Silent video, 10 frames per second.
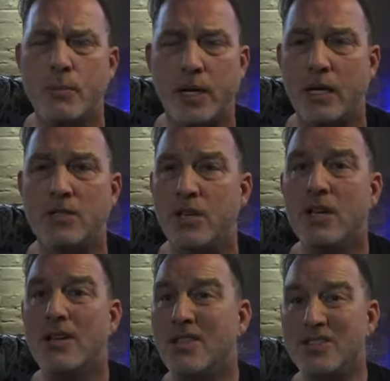because
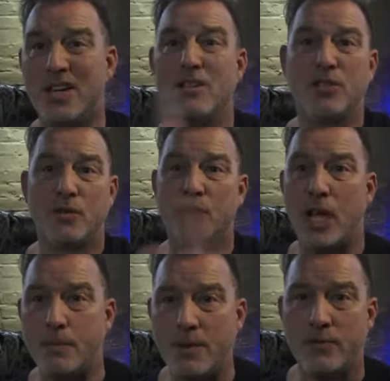the sound's
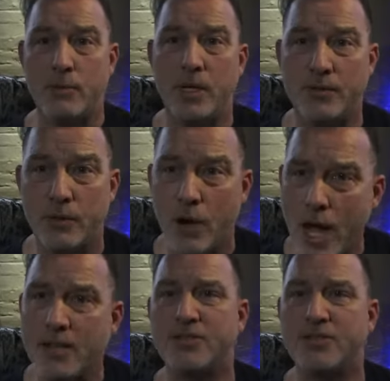overlapping from left to right.